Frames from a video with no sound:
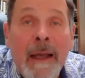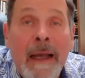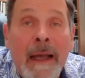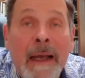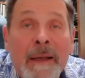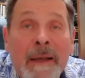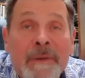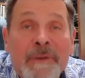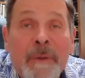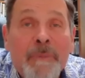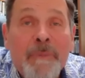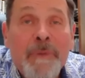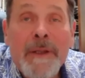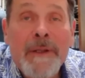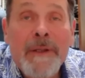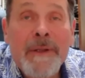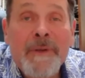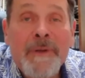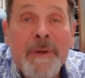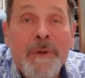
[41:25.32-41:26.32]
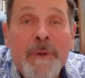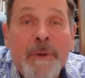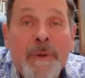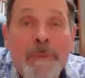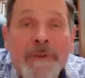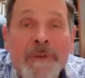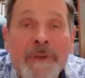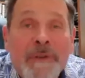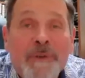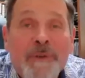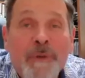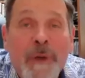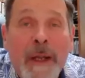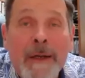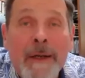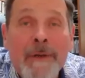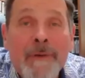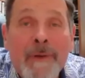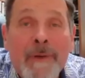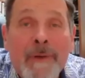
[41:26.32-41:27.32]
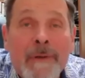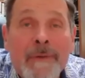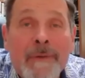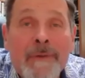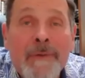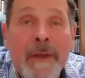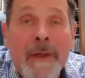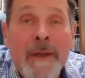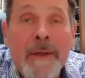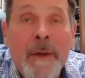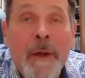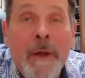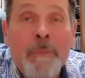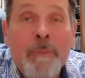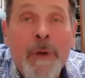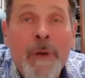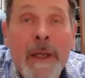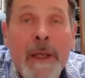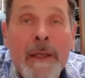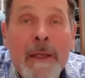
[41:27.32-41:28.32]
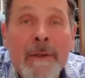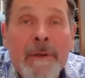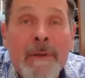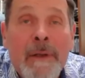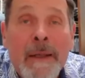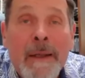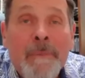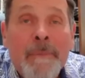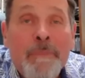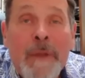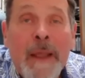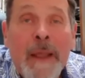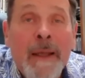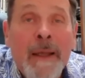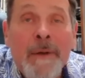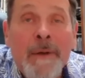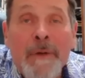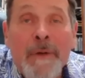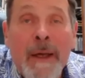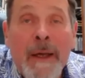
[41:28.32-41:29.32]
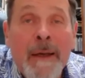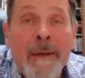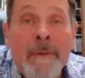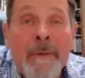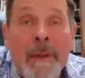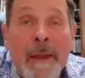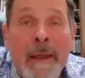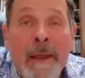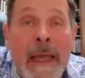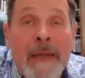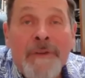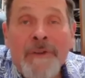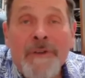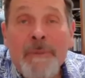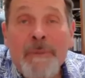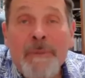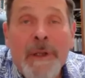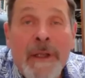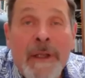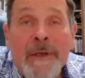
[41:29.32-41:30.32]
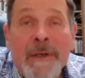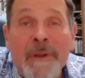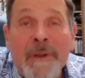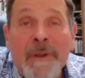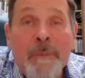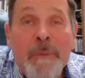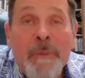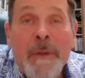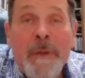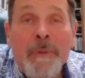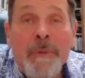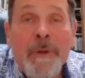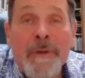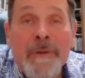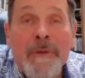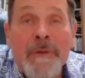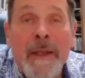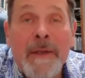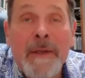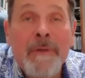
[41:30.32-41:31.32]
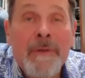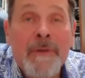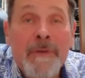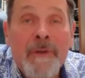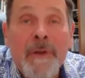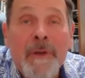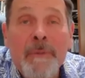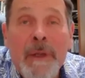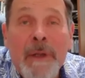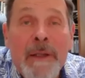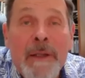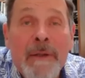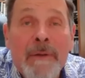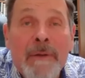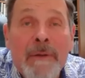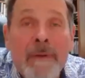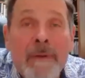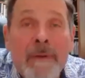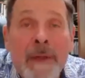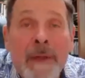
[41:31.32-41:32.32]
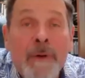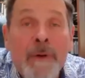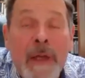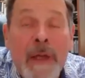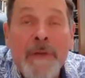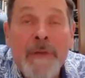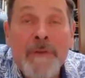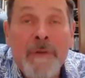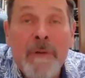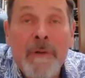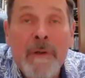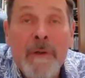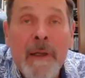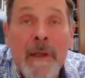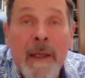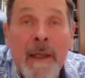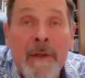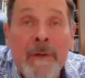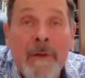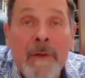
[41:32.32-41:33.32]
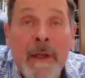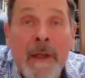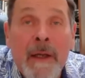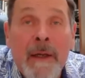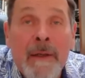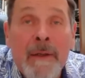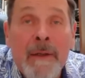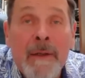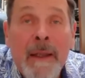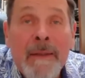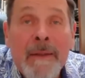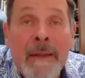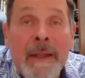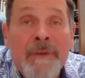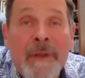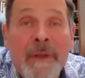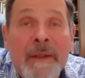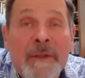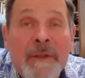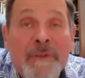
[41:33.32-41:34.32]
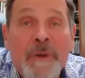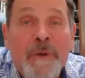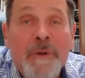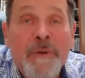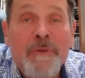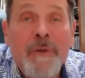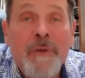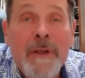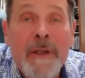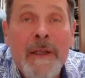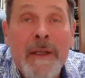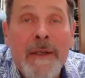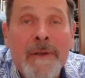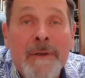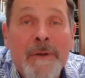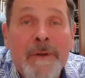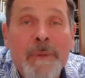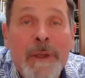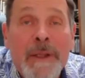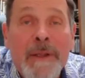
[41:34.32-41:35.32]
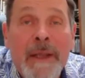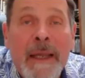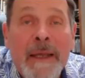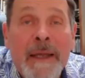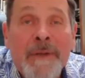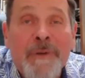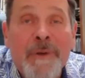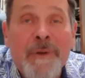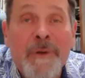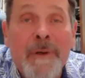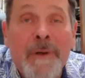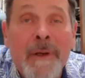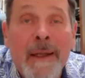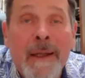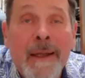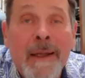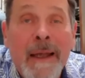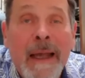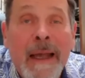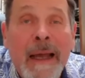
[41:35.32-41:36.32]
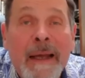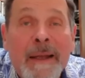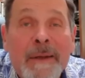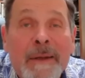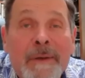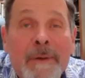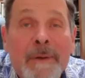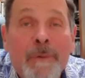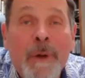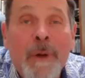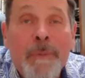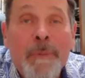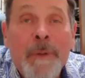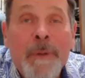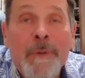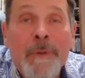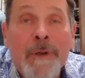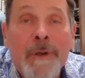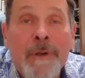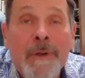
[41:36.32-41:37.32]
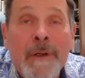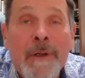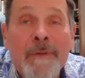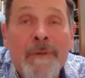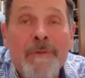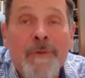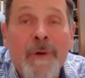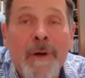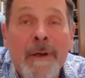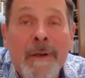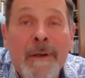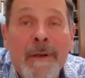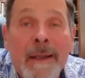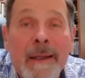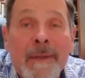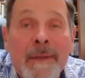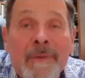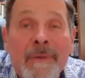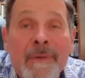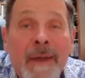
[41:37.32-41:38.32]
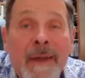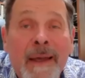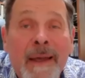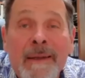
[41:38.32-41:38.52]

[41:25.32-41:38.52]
uh, something that's a good business strategy: is uh, pray and and uh, ask to be led to the people that this could be uh, their answer. And uh, that's a, that's a good feeling to be the answer to what people are looking for. It's